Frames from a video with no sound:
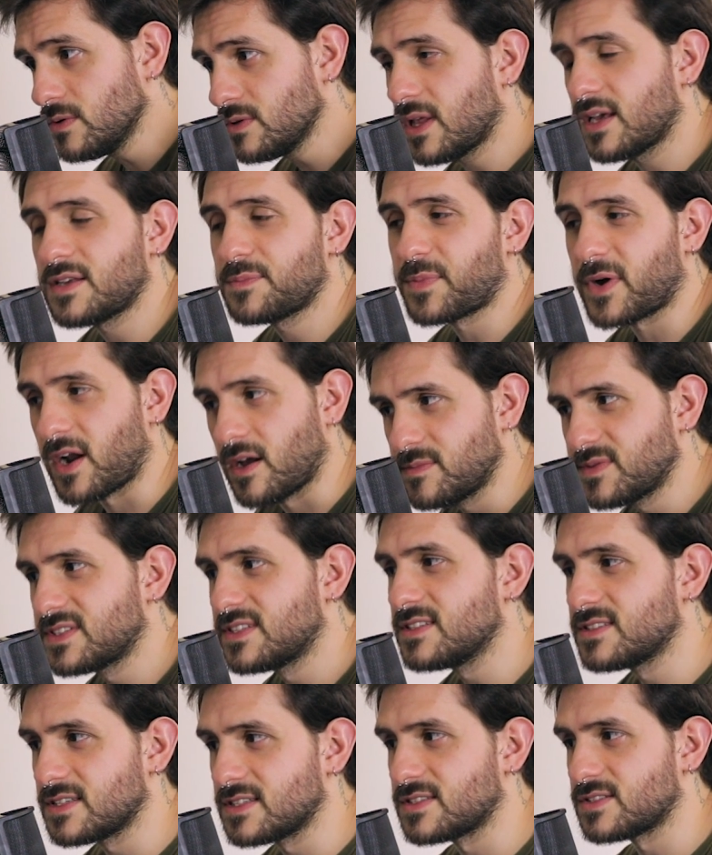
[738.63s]
Like perhaps
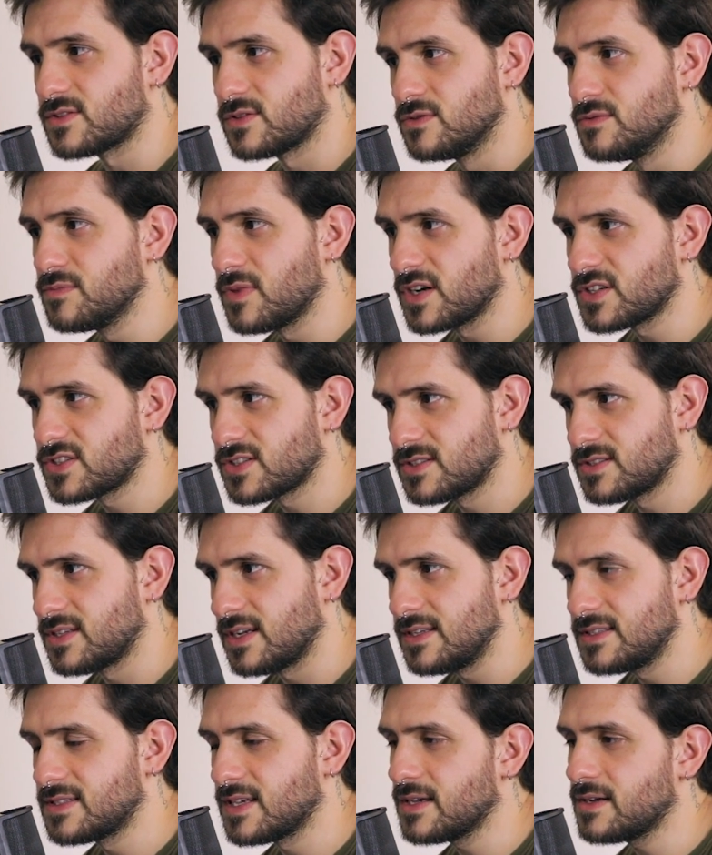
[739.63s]
this is too much
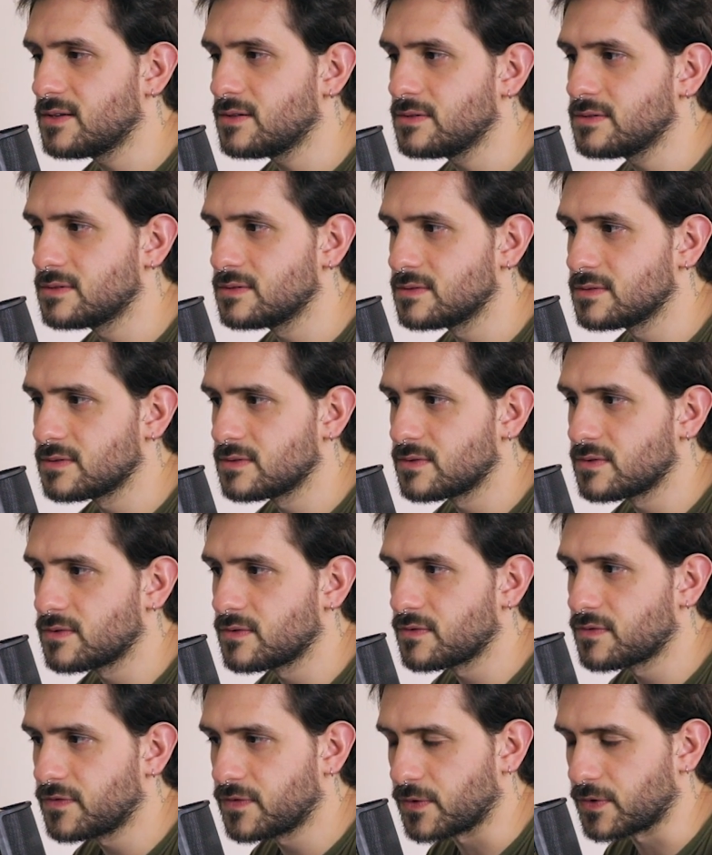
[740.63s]
detail
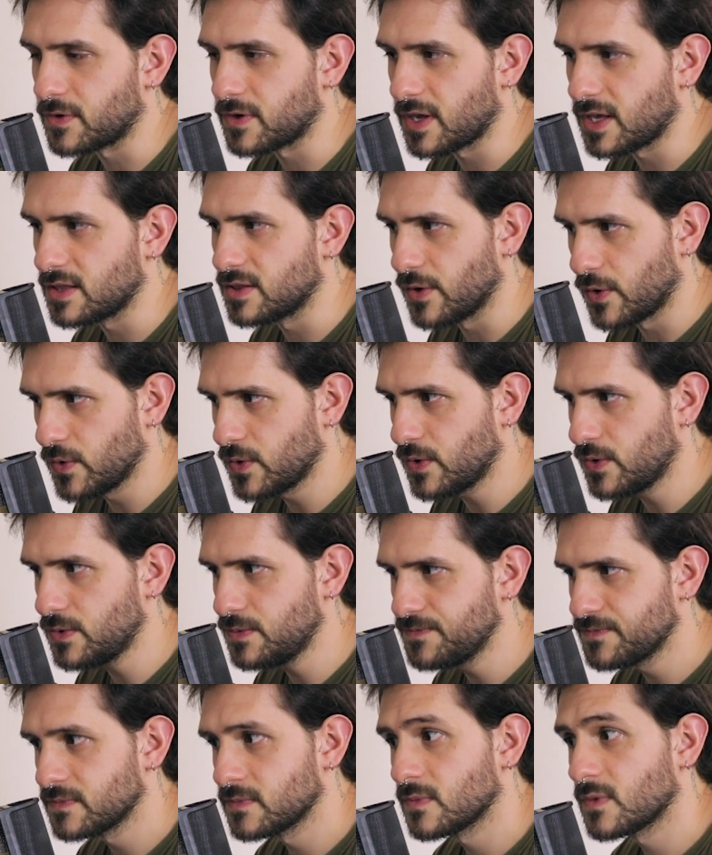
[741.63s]
for a logo,
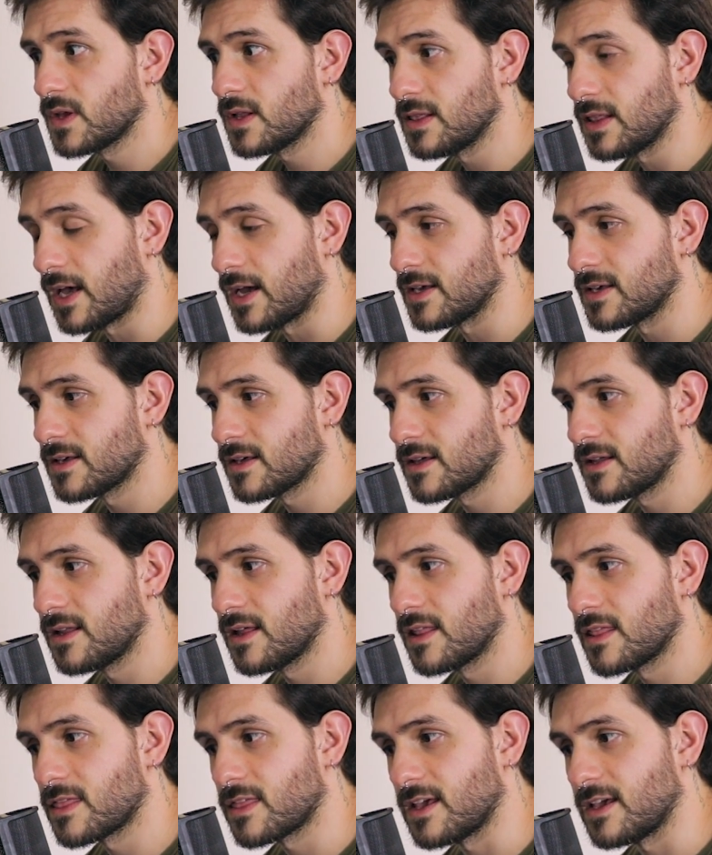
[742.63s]
like
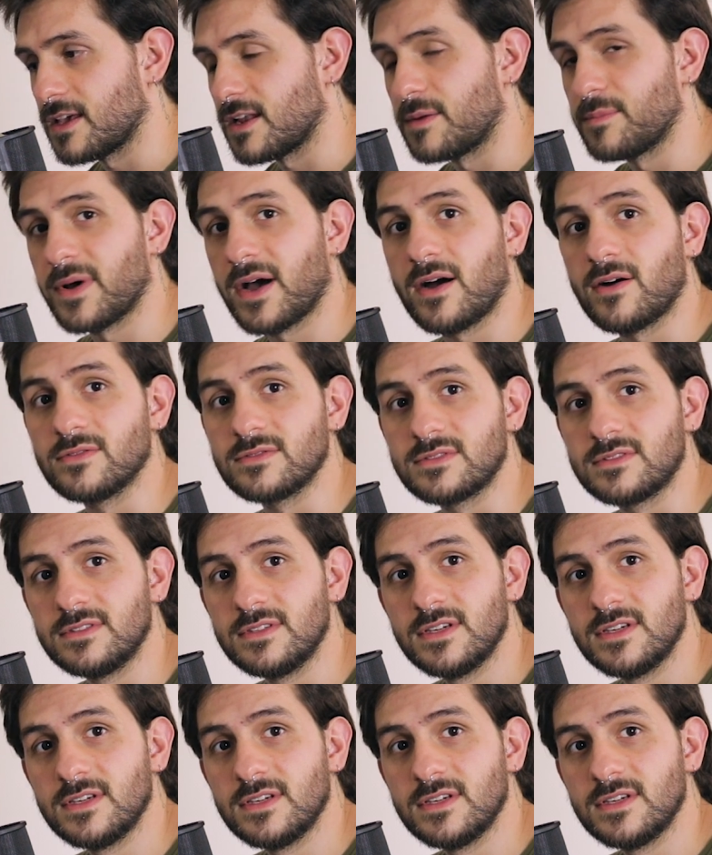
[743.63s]
thinking about